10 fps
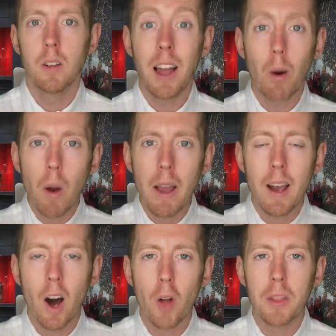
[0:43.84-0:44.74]
Now,
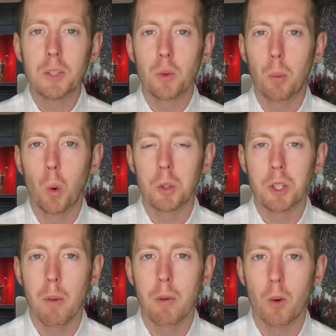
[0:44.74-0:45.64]
where are these reports
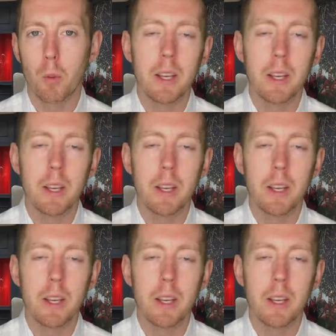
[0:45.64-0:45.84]
coming from?